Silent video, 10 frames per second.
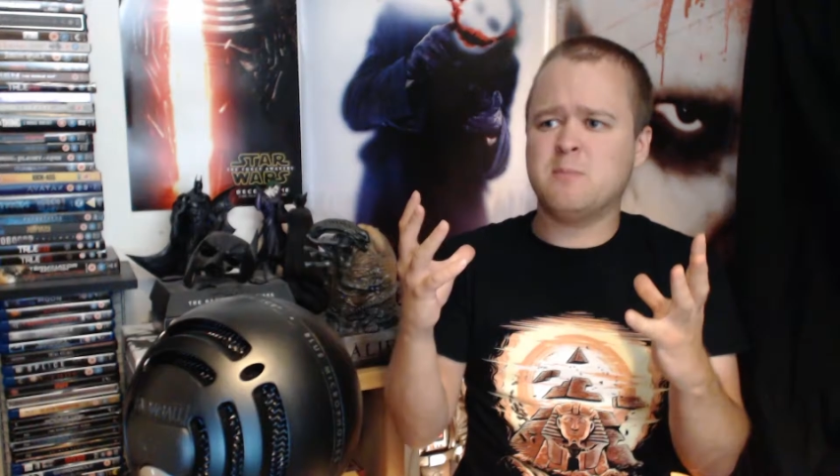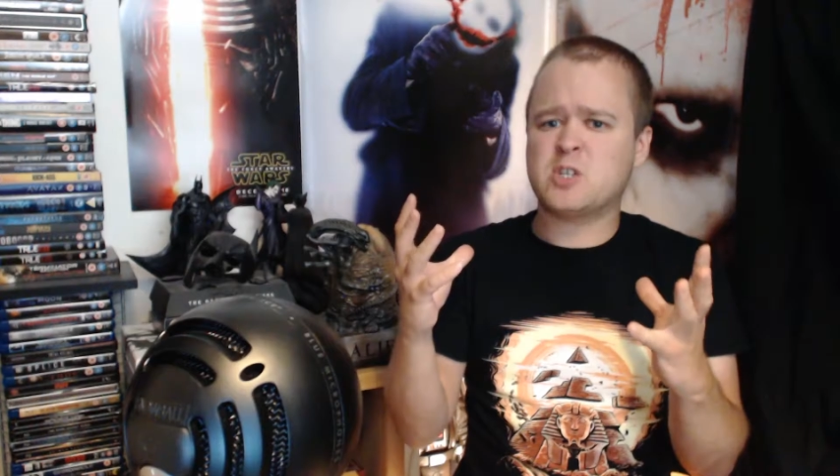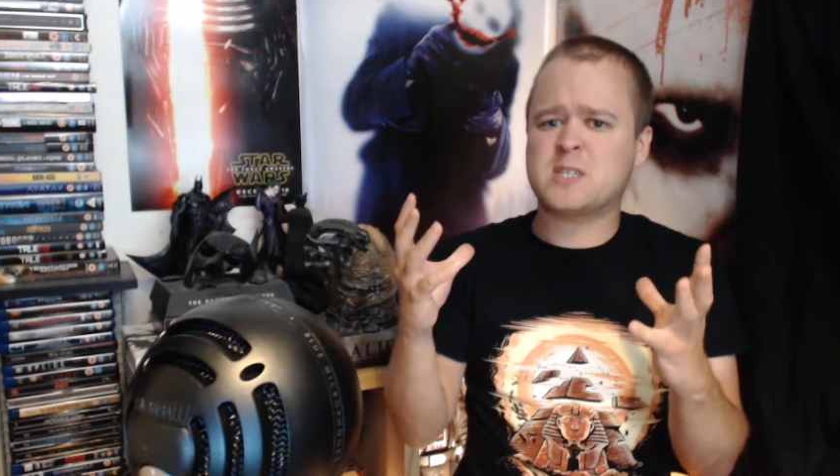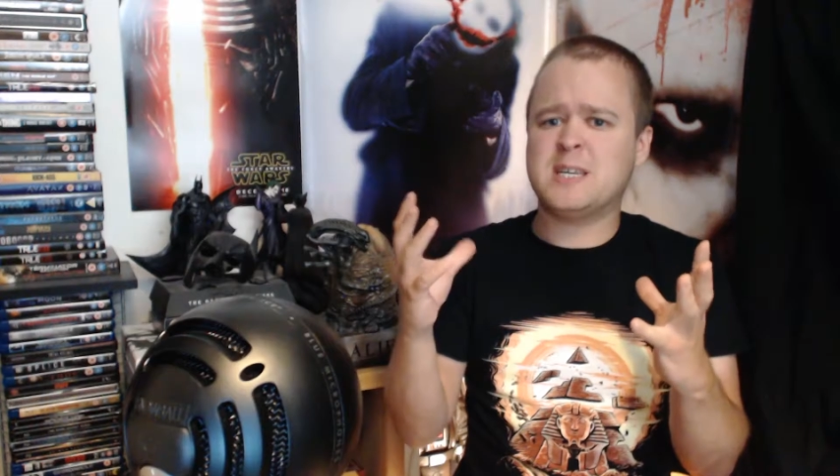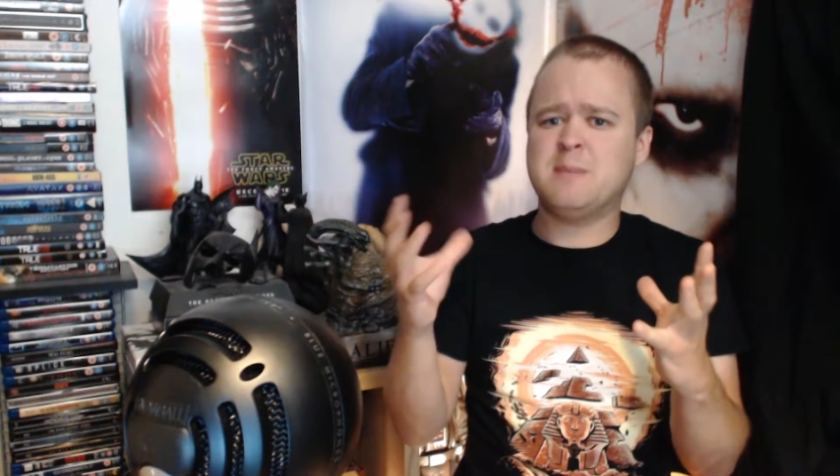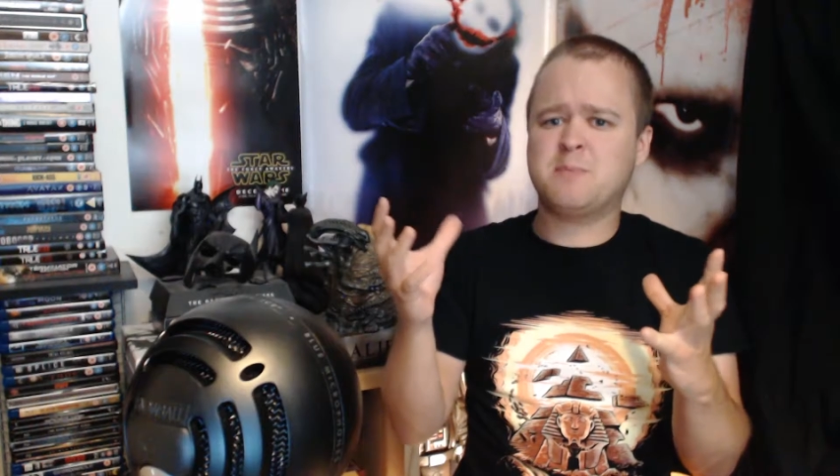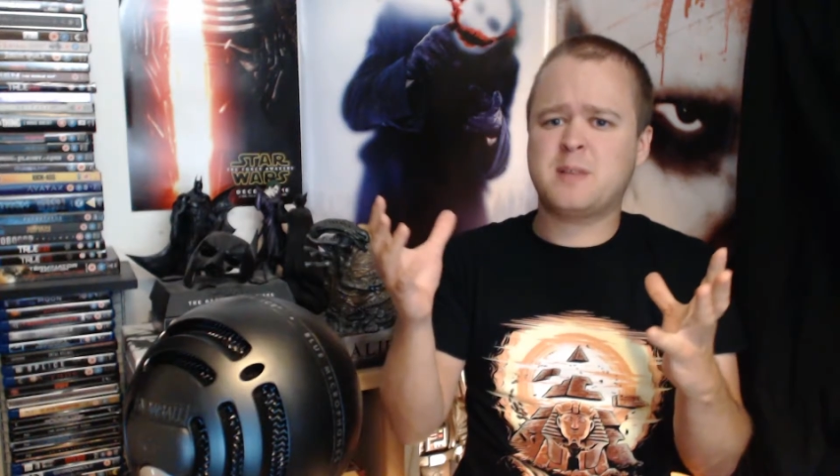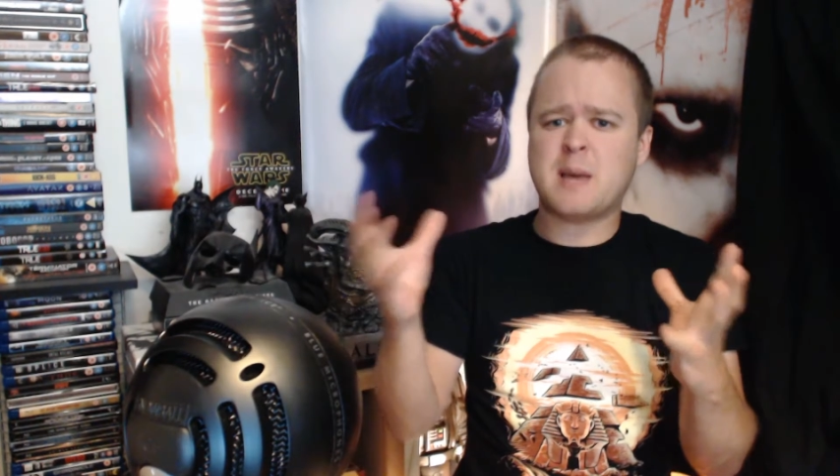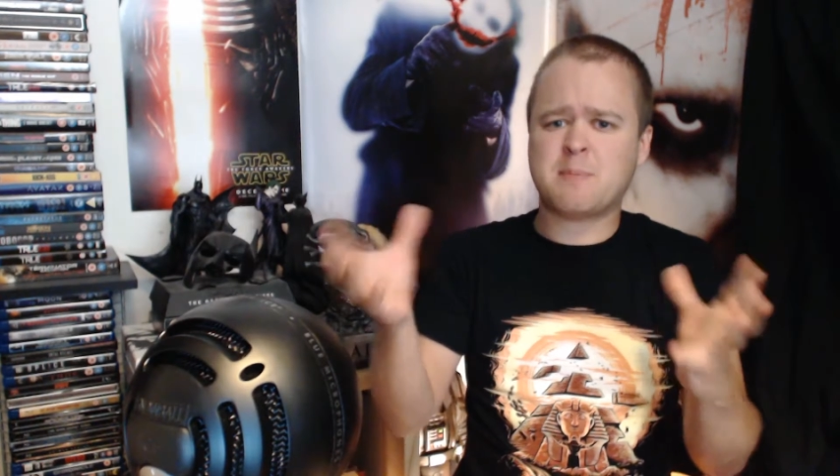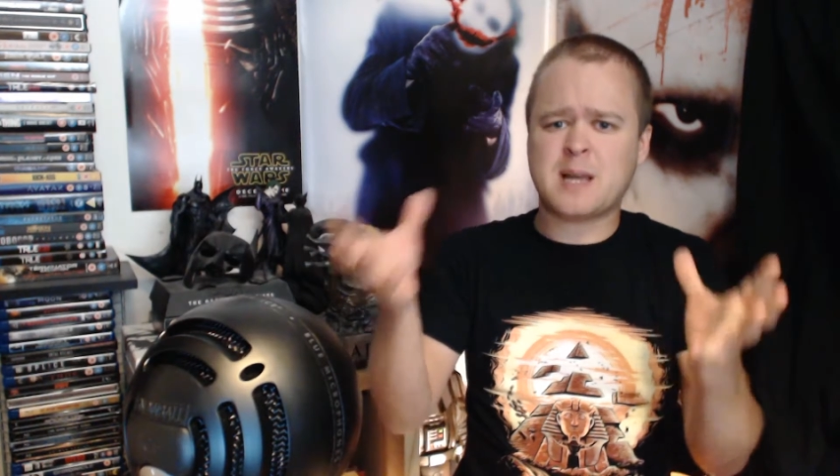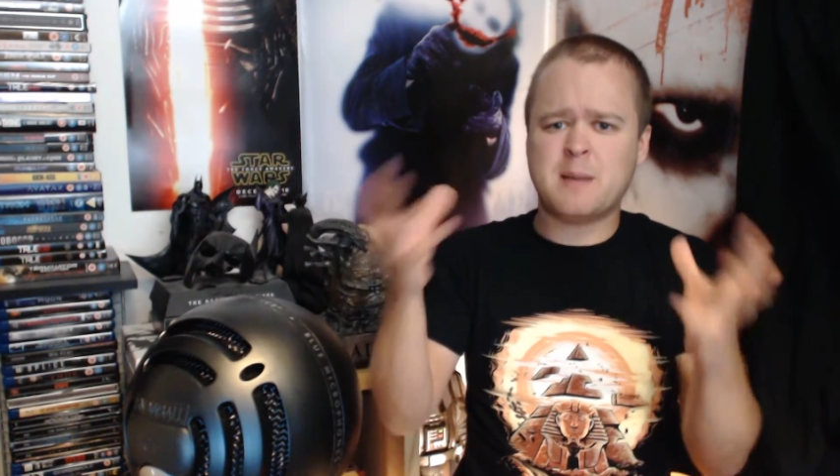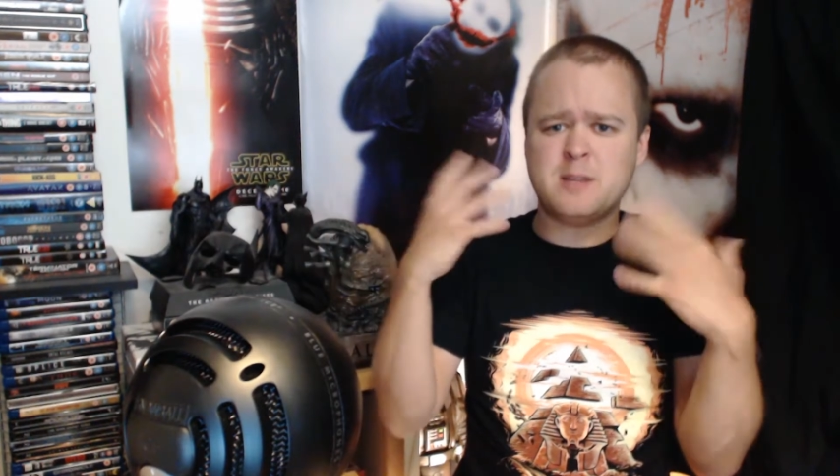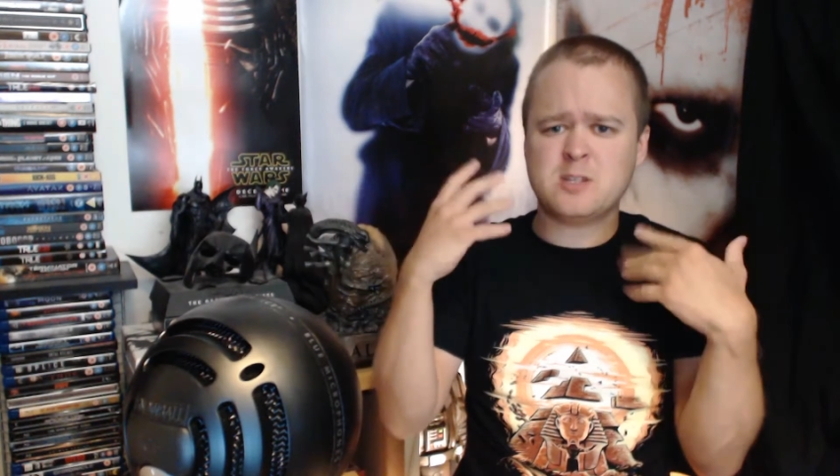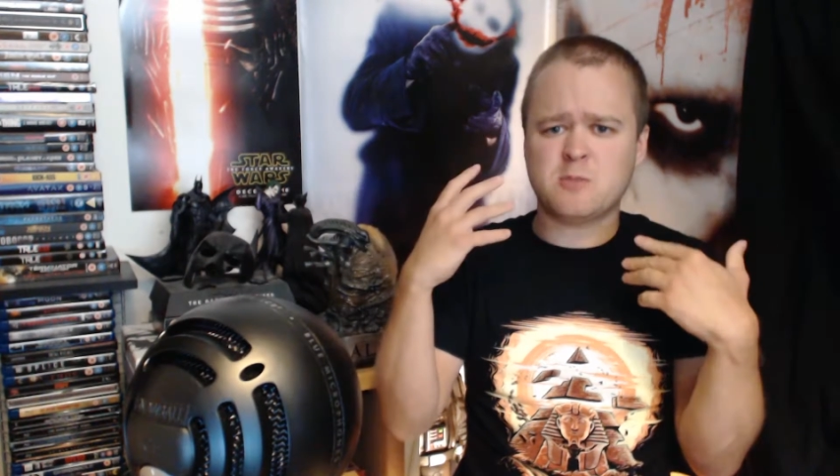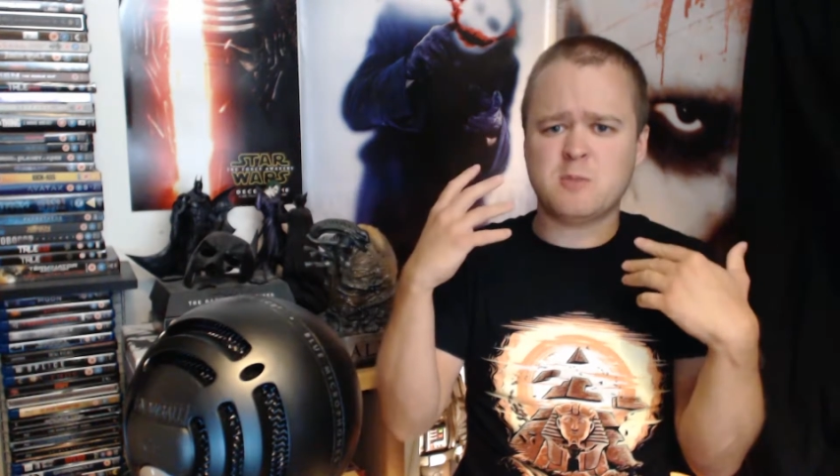just kept
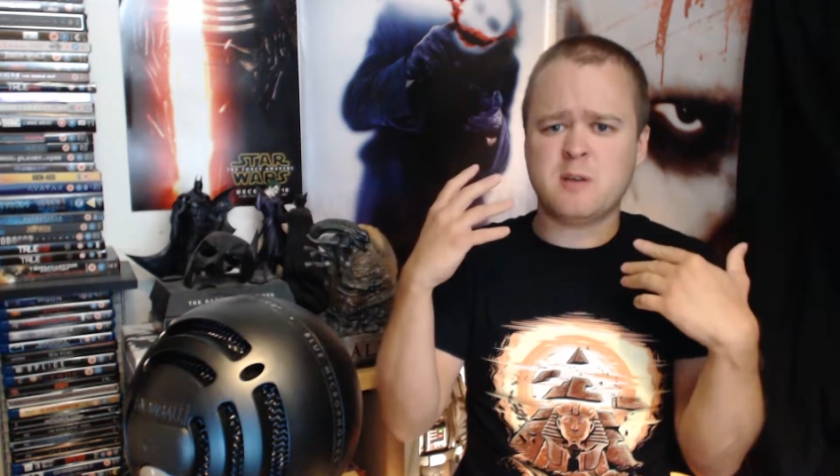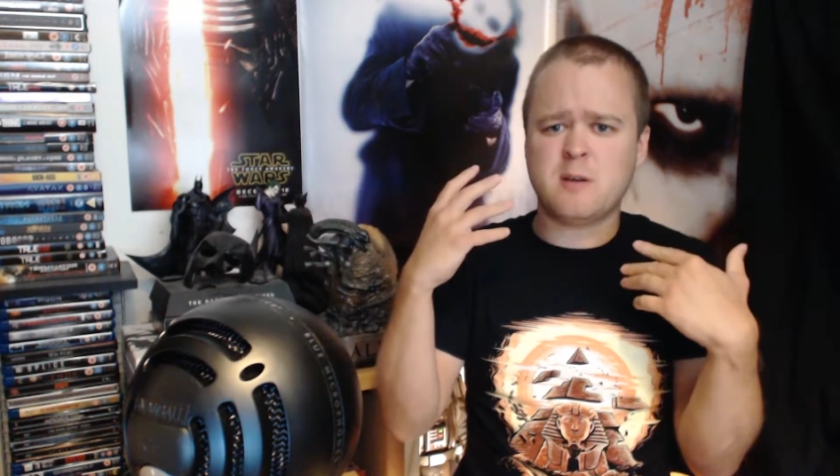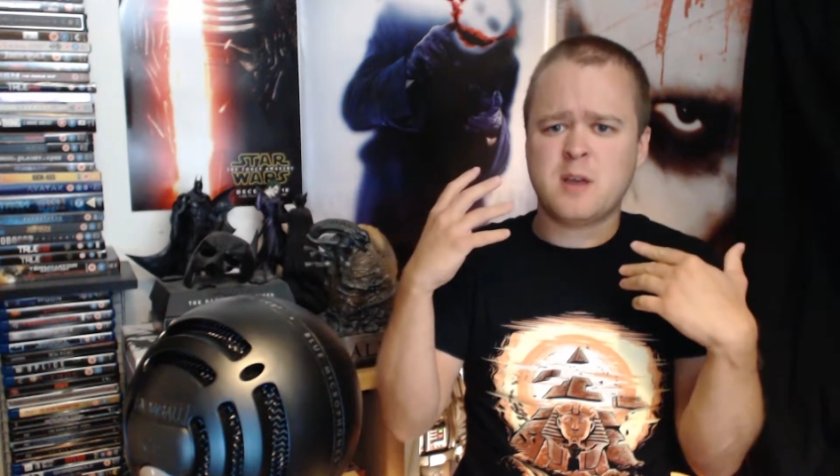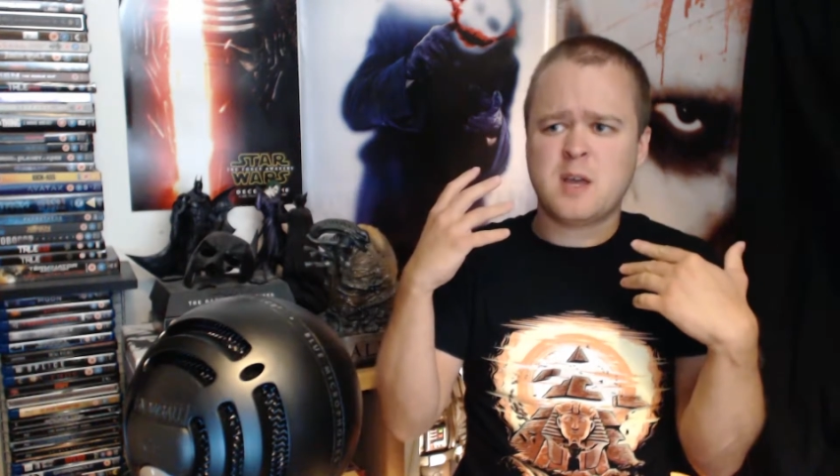coming to me